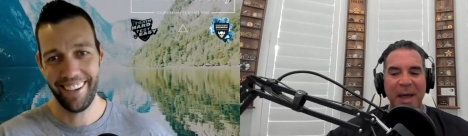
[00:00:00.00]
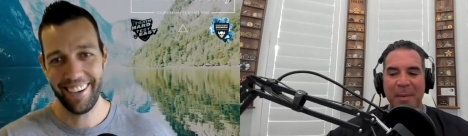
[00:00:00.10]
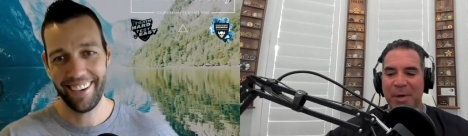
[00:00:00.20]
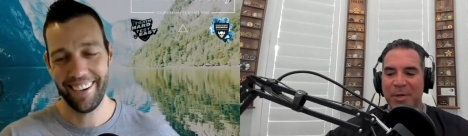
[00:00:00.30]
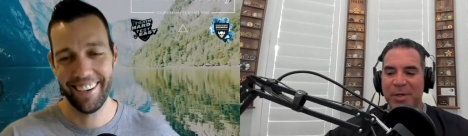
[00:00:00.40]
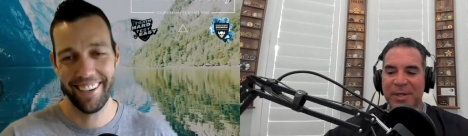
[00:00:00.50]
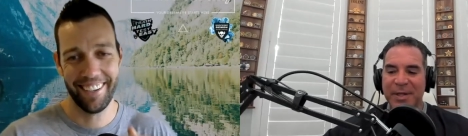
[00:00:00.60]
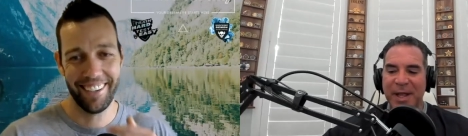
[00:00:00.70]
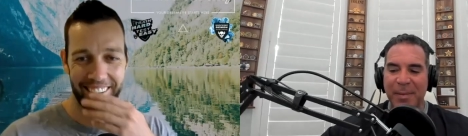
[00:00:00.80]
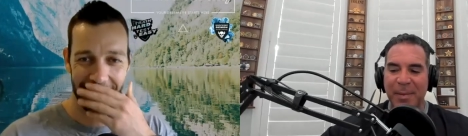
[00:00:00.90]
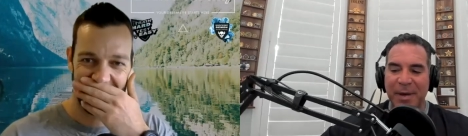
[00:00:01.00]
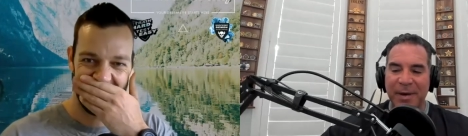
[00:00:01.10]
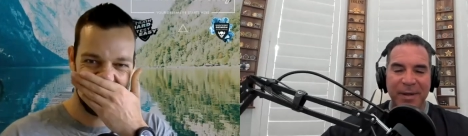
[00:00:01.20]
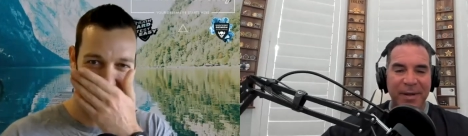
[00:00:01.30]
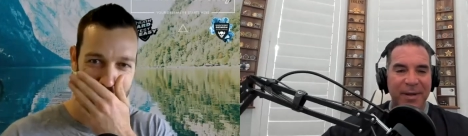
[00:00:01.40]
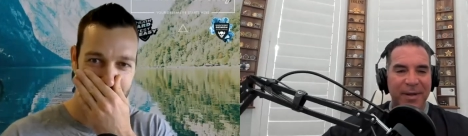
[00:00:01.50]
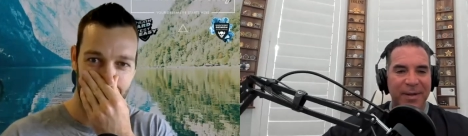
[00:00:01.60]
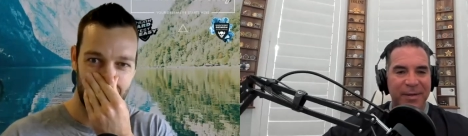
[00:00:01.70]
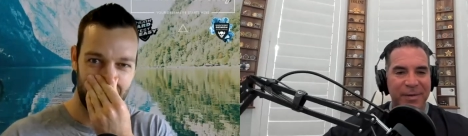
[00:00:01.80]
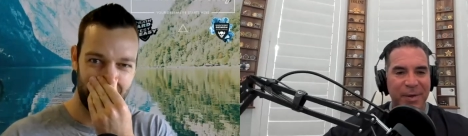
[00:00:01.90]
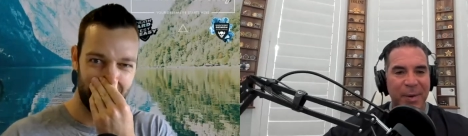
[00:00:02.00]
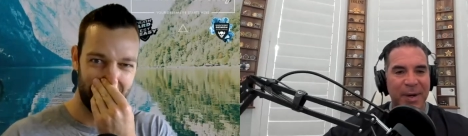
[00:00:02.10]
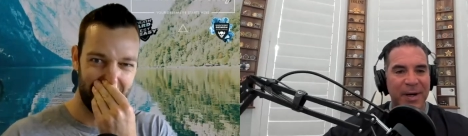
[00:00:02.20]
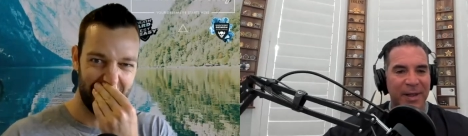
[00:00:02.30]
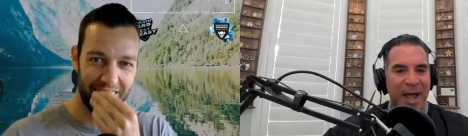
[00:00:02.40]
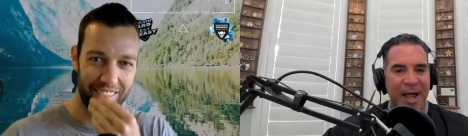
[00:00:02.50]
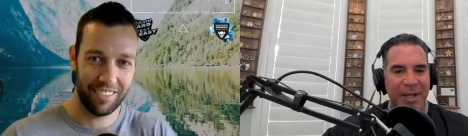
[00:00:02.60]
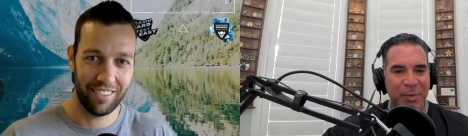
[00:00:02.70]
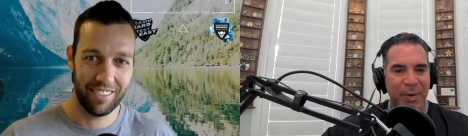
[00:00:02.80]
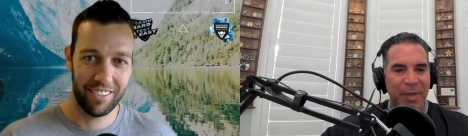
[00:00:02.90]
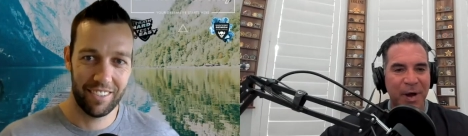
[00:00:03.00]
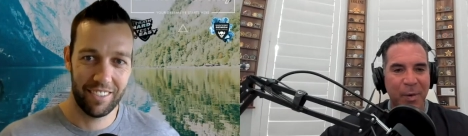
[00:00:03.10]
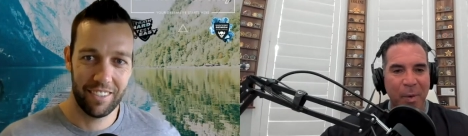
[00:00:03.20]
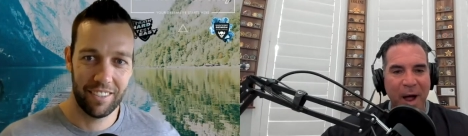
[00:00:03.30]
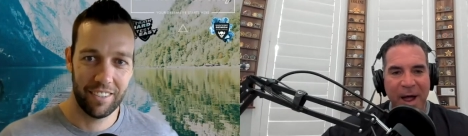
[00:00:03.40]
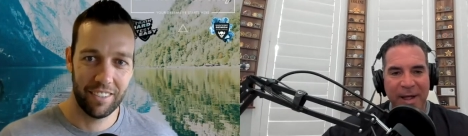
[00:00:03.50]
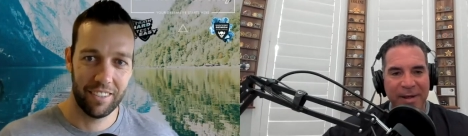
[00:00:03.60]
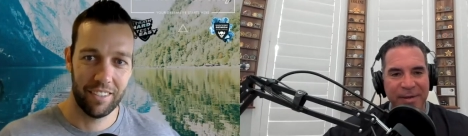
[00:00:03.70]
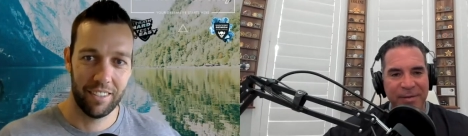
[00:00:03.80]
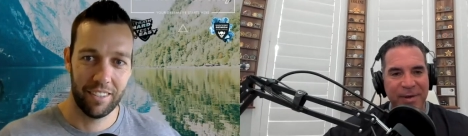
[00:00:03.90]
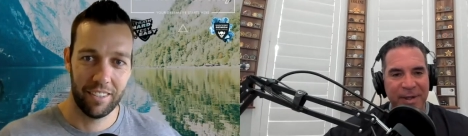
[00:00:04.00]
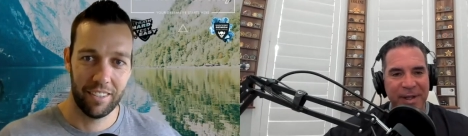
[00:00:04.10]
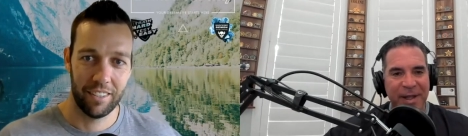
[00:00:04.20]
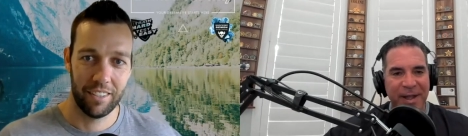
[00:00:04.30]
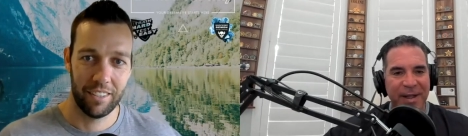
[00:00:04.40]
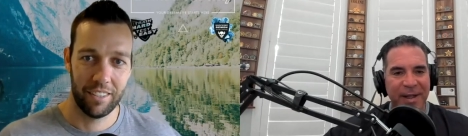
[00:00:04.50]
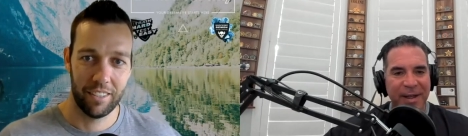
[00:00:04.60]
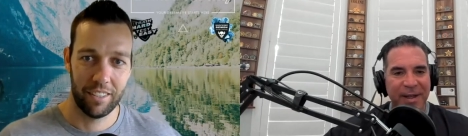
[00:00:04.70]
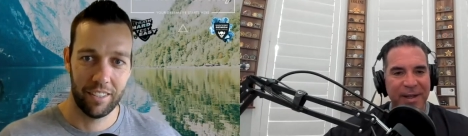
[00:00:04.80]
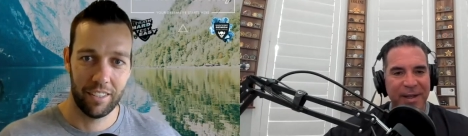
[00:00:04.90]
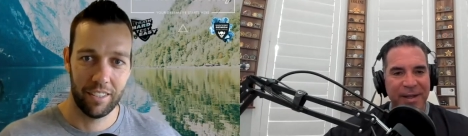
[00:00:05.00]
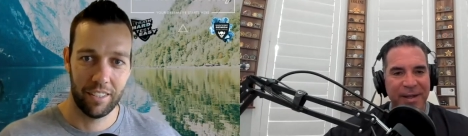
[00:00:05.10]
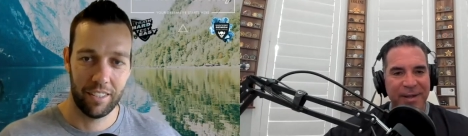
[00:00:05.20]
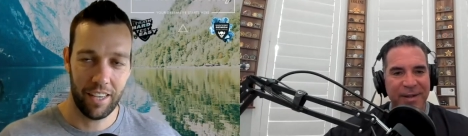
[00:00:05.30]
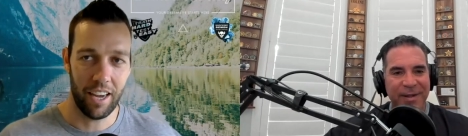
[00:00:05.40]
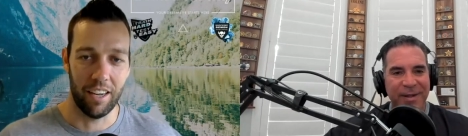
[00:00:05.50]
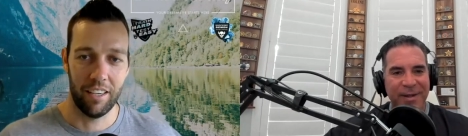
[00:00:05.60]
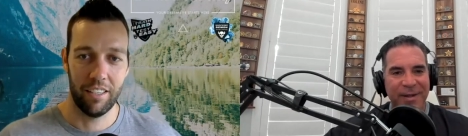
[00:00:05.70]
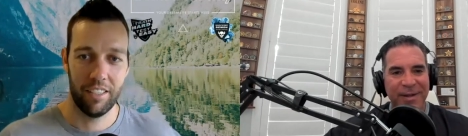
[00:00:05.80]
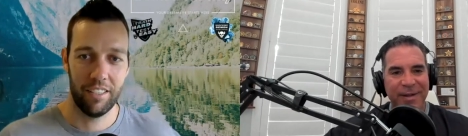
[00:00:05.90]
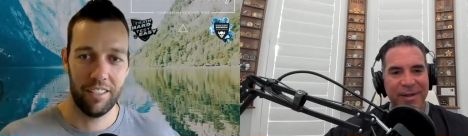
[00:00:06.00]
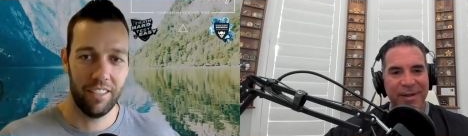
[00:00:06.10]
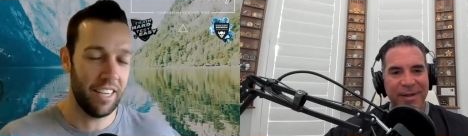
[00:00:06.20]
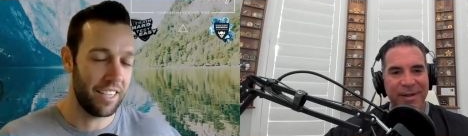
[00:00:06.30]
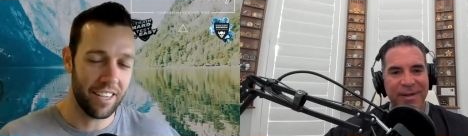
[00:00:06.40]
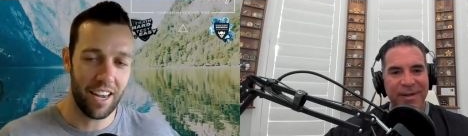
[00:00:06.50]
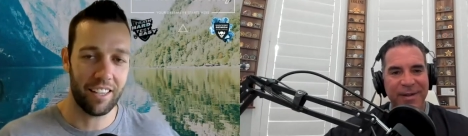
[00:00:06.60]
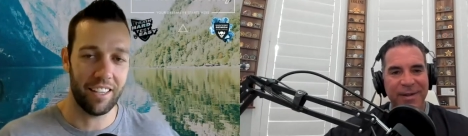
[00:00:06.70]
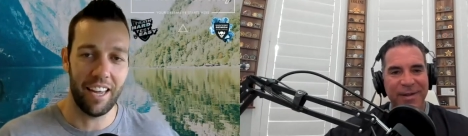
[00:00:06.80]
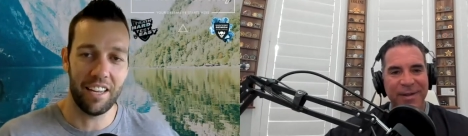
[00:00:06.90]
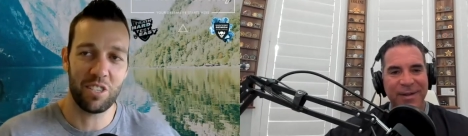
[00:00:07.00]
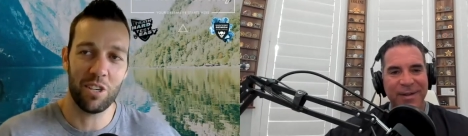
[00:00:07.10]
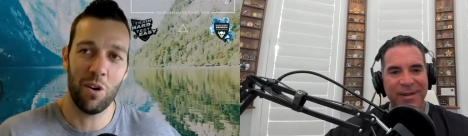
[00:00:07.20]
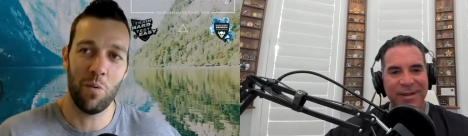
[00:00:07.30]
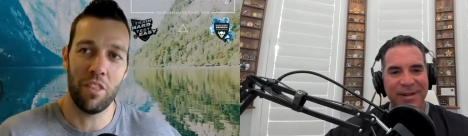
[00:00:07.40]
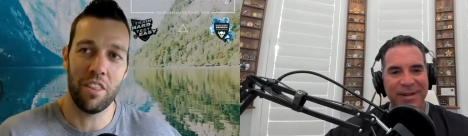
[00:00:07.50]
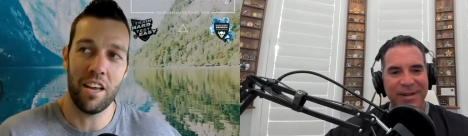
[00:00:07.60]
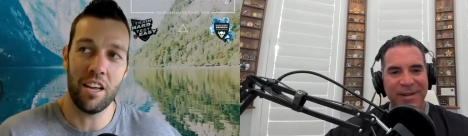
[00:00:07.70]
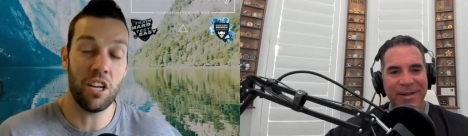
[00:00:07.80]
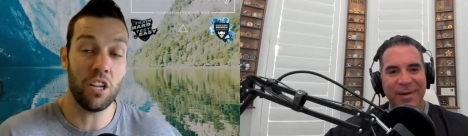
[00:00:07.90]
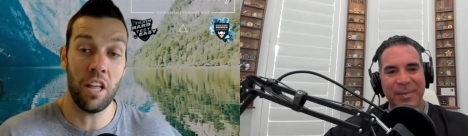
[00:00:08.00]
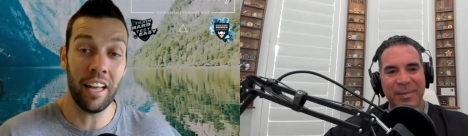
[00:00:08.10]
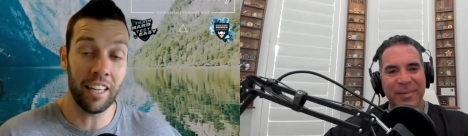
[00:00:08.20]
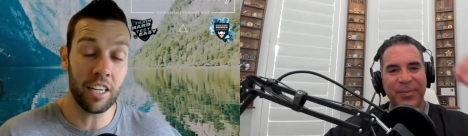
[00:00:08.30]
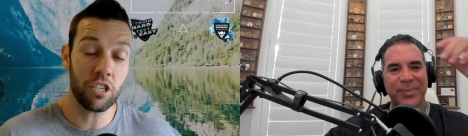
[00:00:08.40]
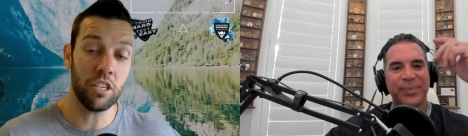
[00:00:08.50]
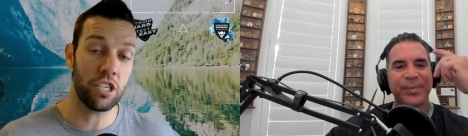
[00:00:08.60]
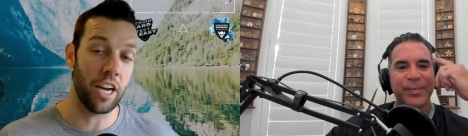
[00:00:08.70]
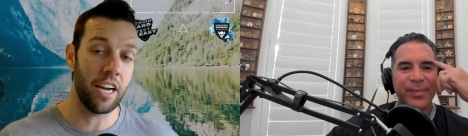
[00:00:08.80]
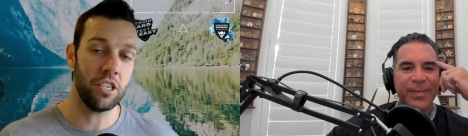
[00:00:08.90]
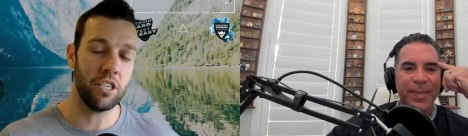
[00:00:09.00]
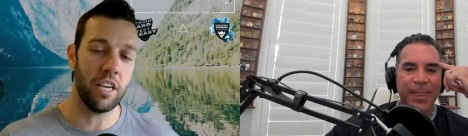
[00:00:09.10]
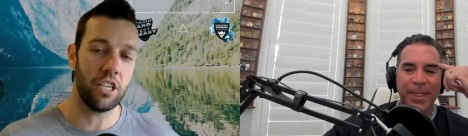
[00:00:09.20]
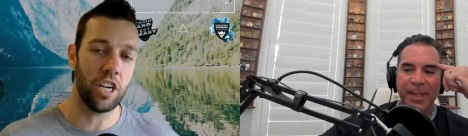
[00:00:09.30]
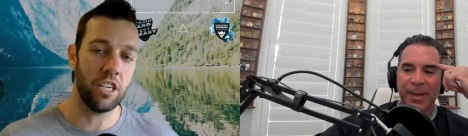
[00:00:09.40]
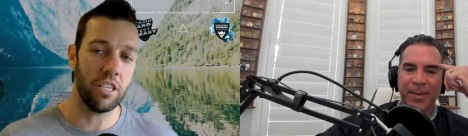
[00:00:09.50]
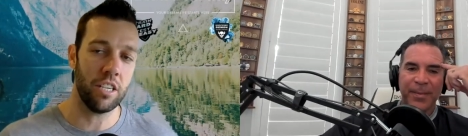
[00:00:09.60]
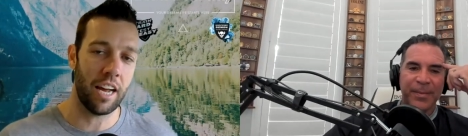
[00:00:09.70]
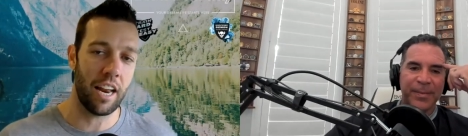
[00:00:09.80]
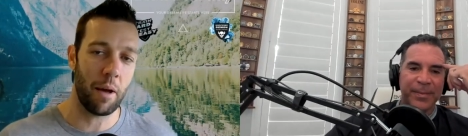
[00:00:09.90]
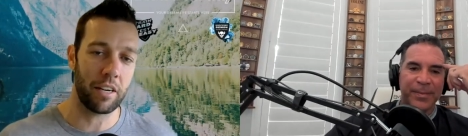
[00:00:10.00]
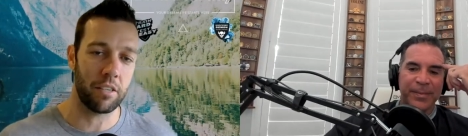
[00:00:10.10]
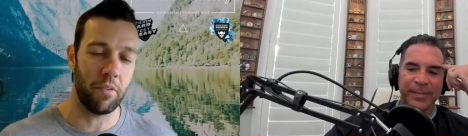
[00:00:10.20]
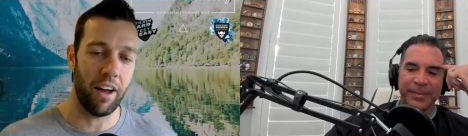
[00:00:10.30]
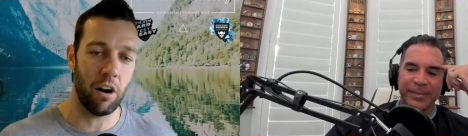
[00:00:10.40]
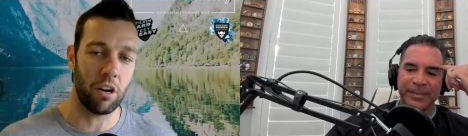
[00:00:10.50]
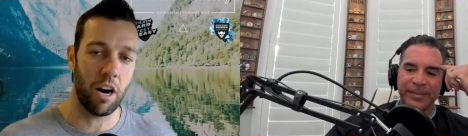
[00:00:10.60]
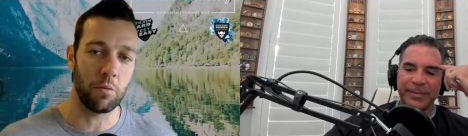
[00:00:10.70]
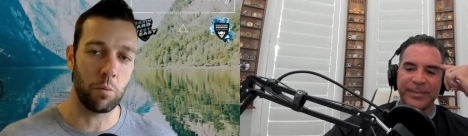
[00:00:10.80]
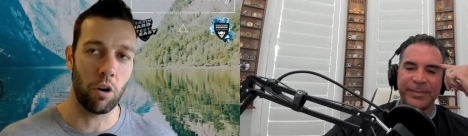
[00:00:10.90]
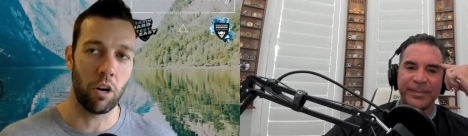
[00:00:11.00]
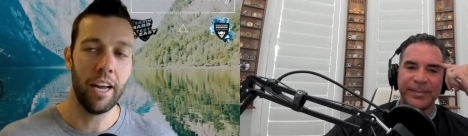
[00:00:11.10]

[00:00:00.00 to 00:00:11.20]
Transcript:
Speaker 1: that mission statement so it aligns with our why is really key.
Speaker 2: Yeah. Exactly. And so it, it literally changes it changes the dynamics of how cops work.